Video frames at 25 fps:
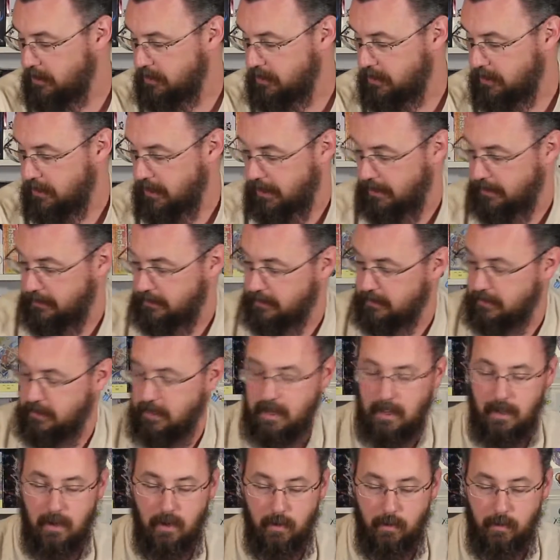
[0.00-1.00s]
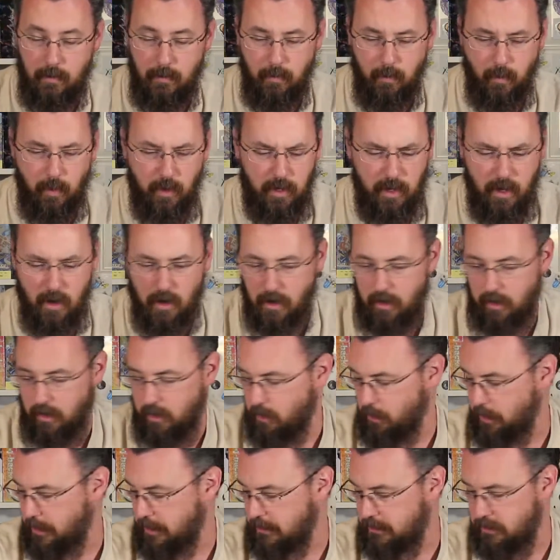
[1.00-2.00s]
Okay, now we are
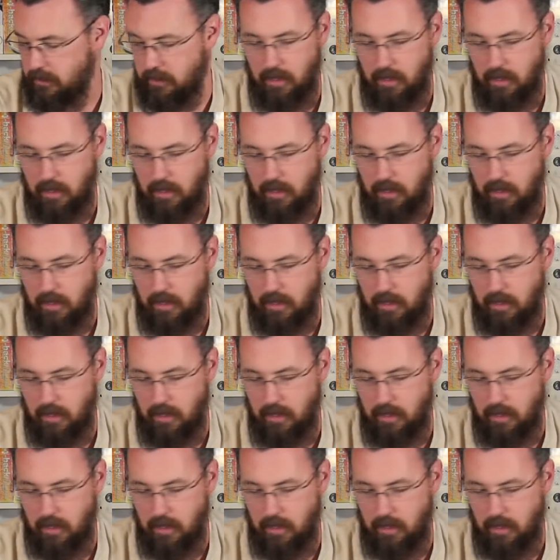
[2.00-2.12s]
going to